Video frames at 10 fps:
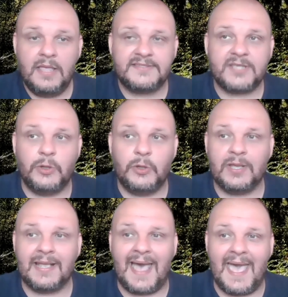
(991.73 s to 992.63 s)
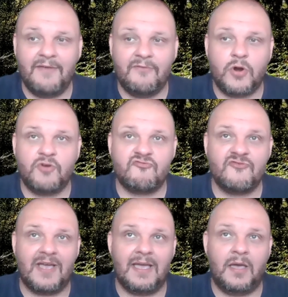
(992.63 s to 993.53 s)
So
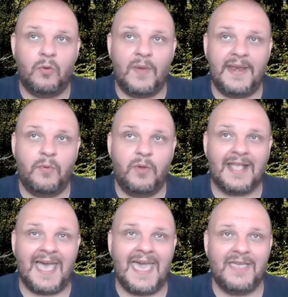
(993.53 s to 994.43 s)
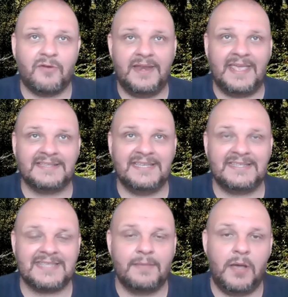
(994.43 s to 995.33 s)
Chiron, uh, whenever Chiron is, it
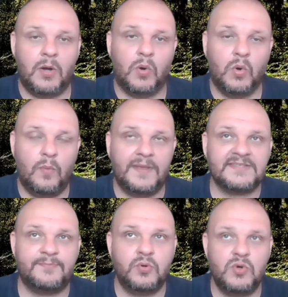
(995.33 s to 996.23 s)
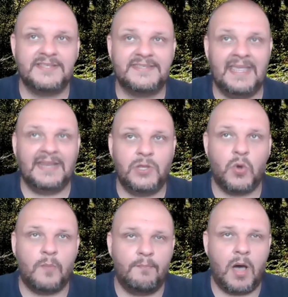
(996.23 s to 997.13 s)
somehow always pulls in
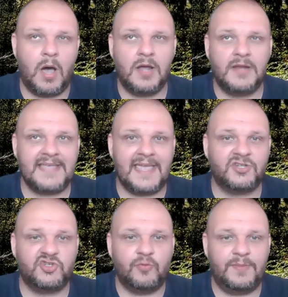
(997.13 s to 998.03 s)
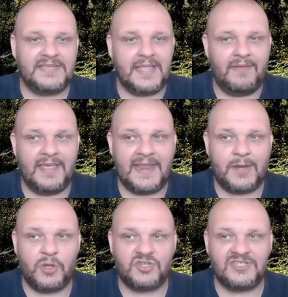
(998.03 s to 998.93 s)
your Mars and Jupiterian
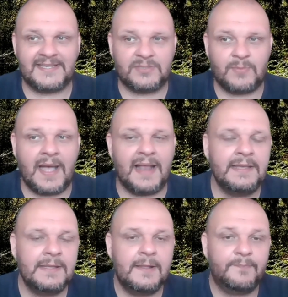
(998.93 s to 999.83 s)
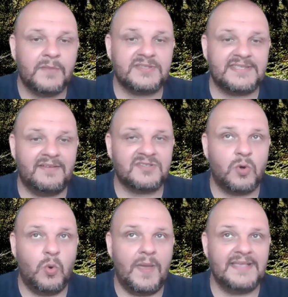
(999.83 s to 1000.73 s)
energies as well, because there is
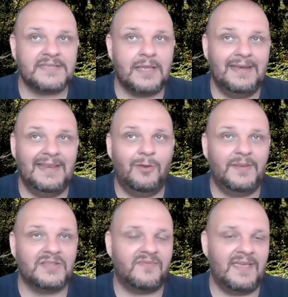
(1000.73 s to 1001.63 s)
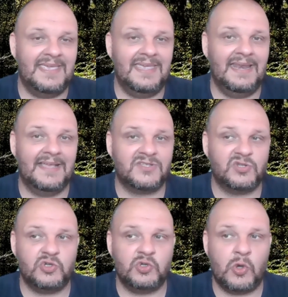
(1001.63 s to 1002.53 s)
always a little bit of a healing to
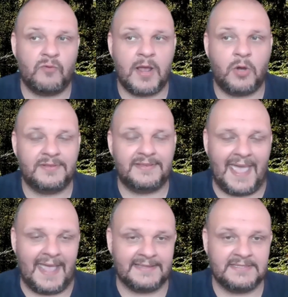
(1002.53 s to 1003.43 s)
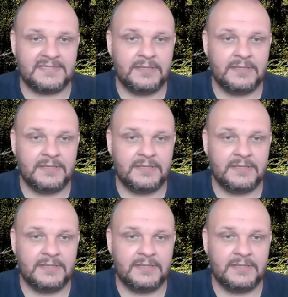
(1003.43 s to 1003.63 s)
do around that.